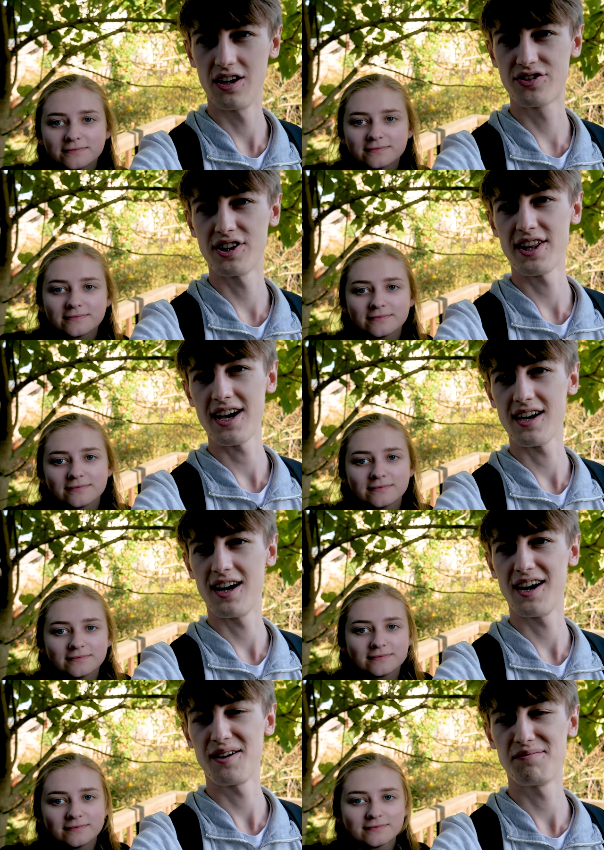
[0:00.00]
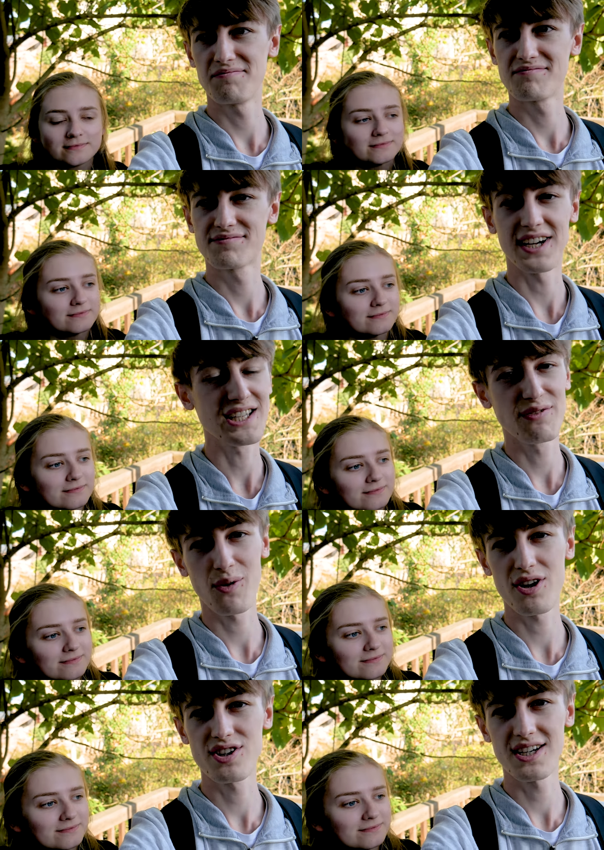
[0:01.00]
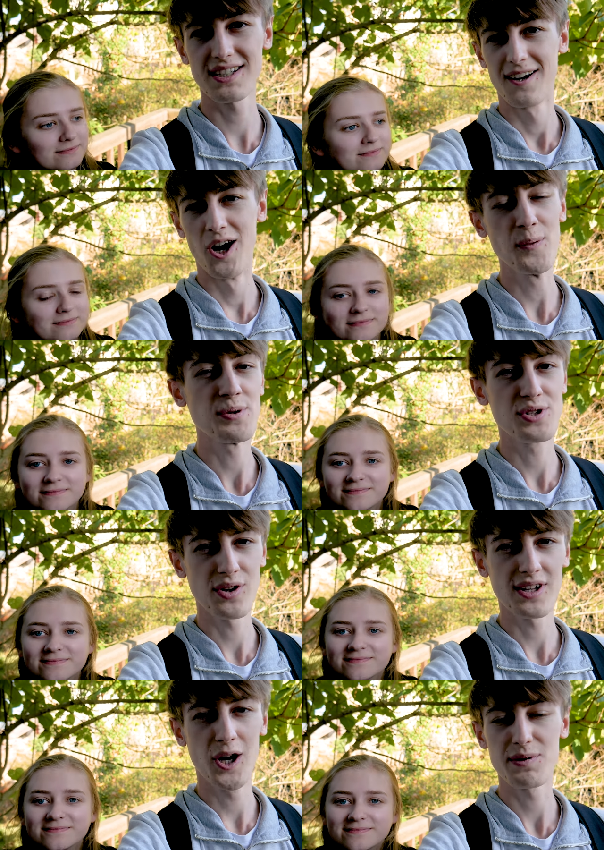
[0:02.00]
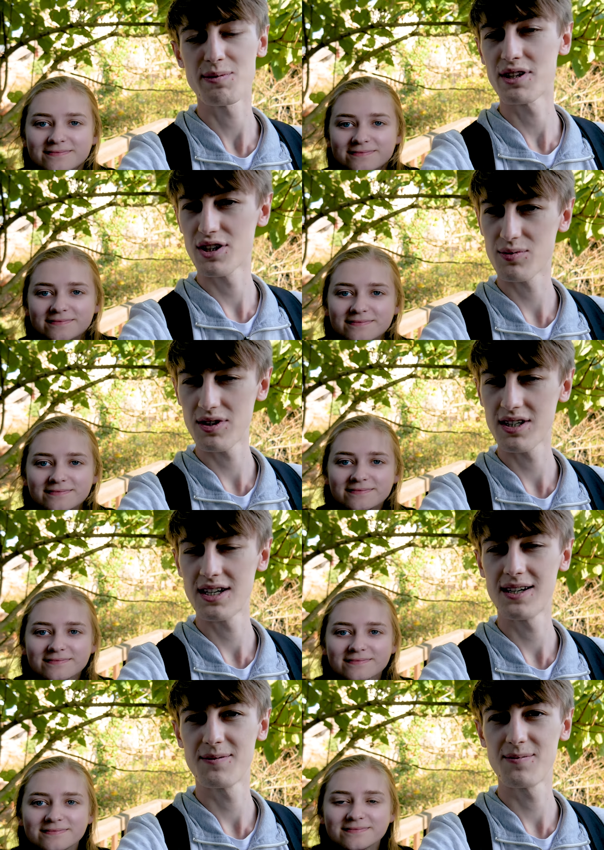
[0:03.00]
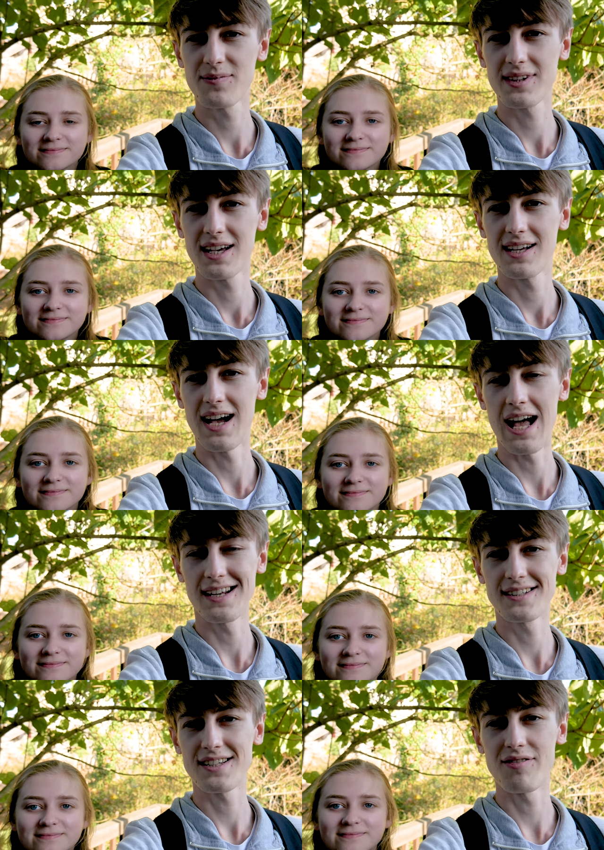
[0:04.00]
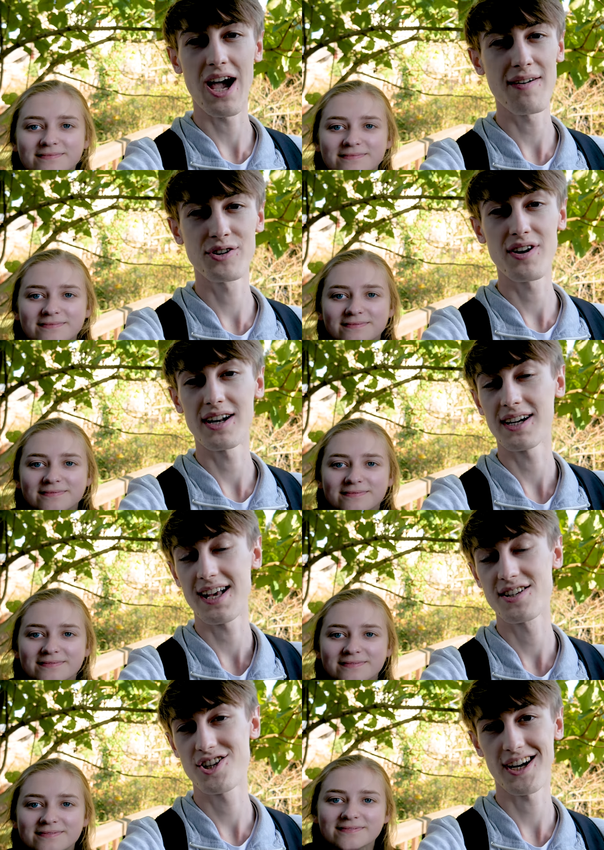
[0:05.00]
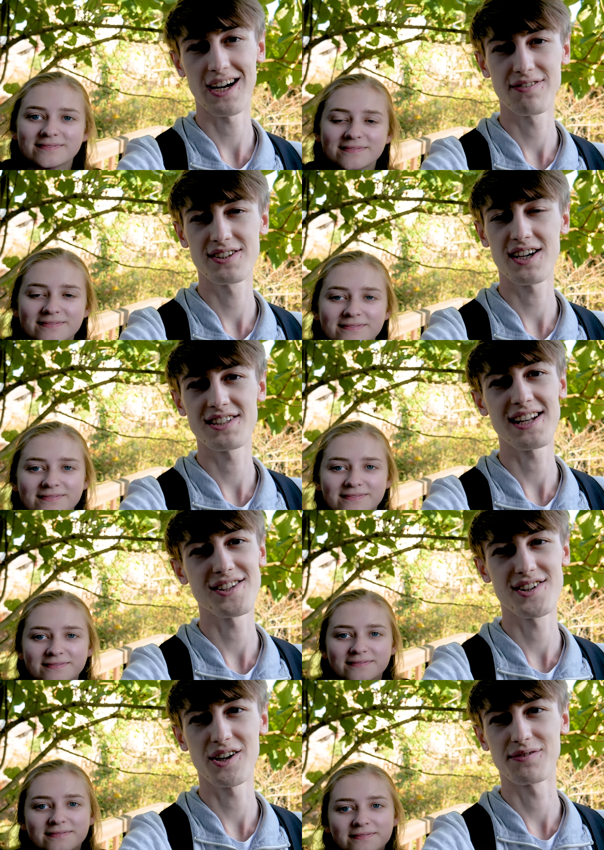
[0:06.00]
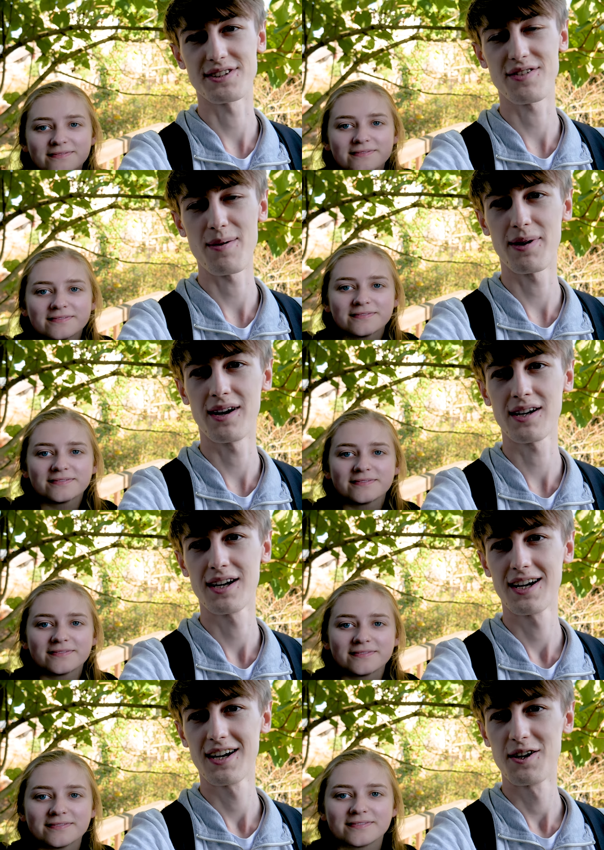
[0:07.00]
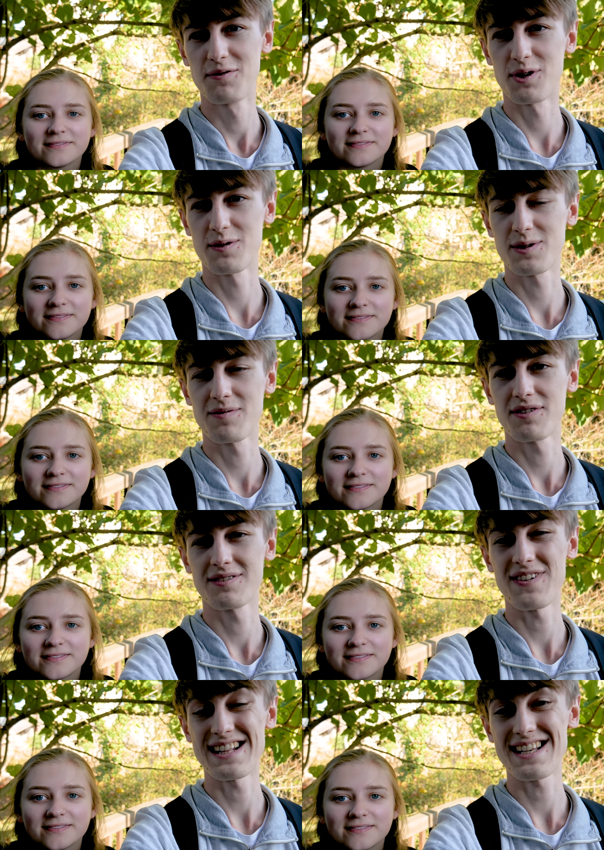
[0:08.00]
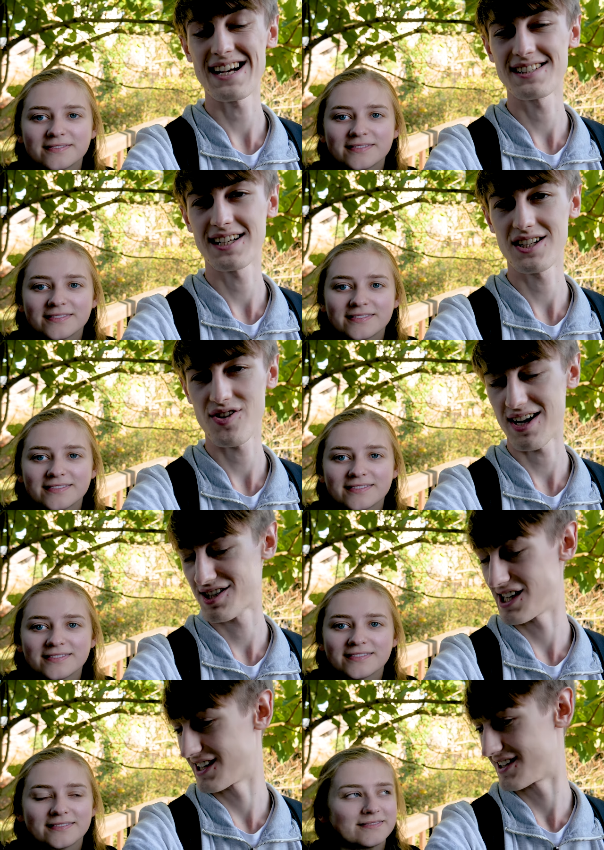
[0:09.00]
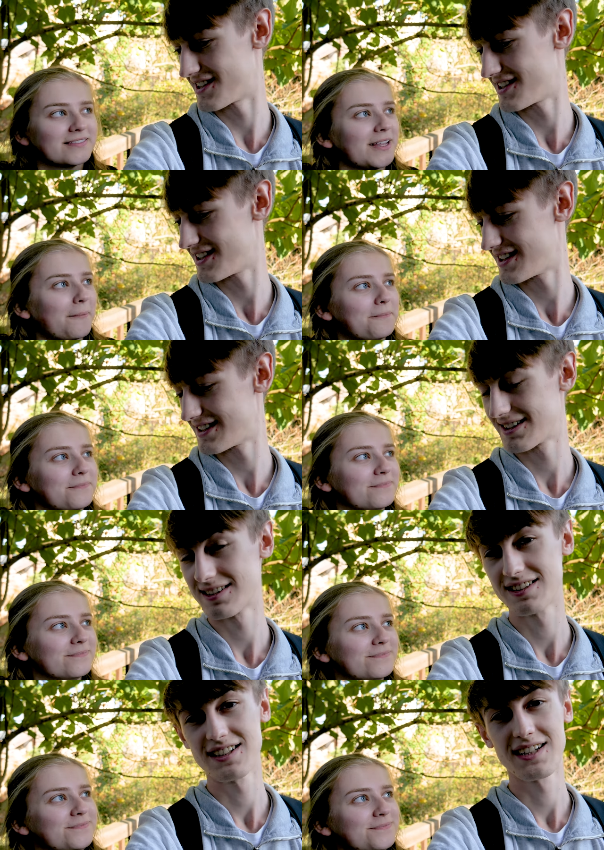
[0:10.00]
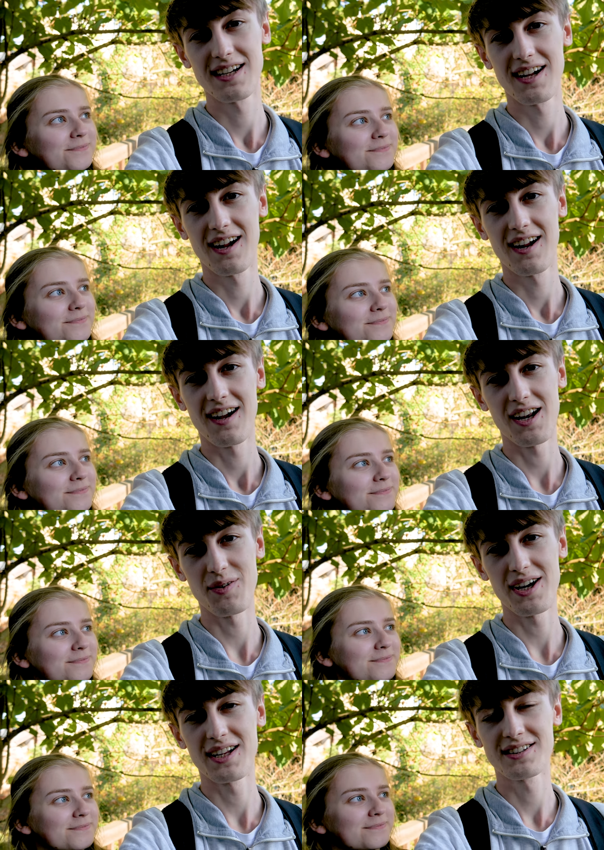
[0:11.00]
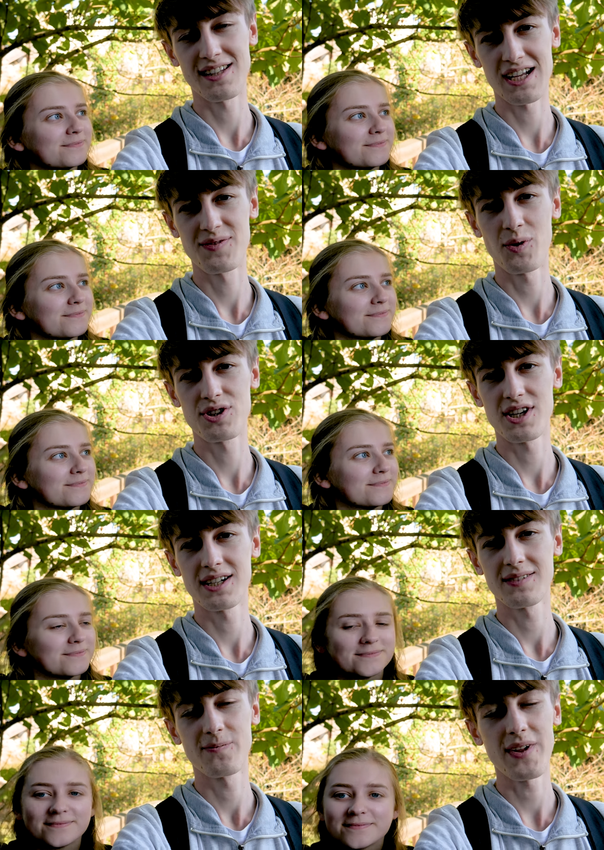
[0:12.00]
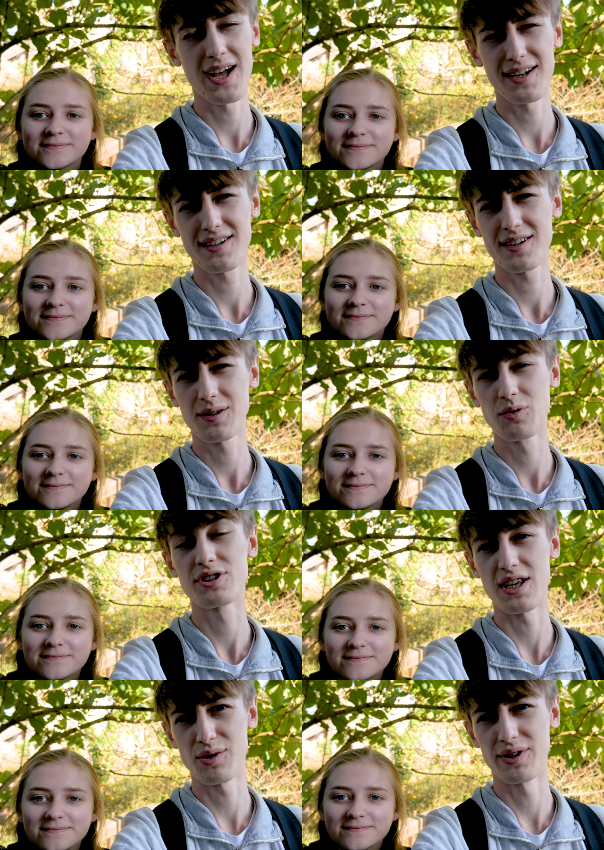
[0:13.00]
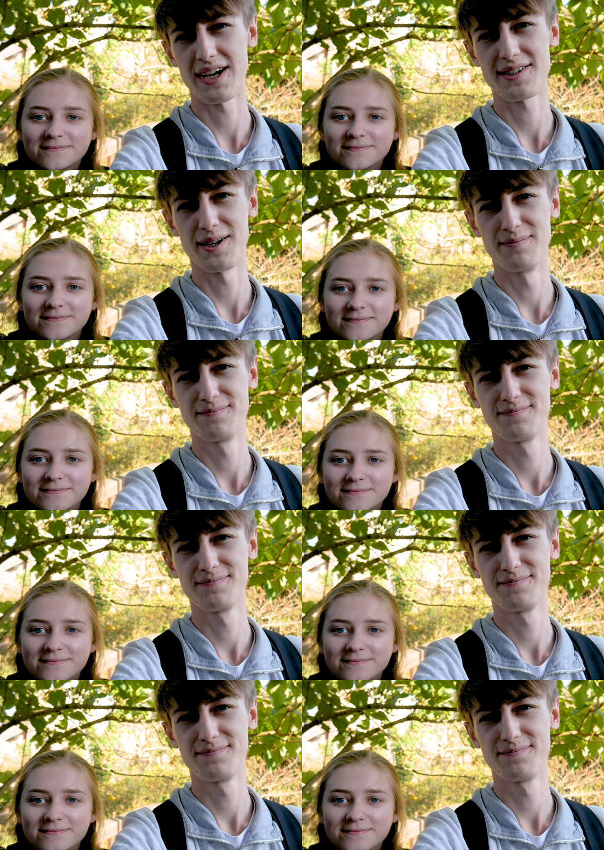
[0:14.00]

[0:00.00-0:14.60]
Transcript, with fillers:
Speaker 1: Other than that, um, thank you for watching. I hope you enjoyed it. I hope it's been a good one. Um, and if you haven't already, I guess check out Phantasialand yourself. It's a great park full of some fantastic attractions. Yep. Anyway, thank you for watching and we'll see you all next time.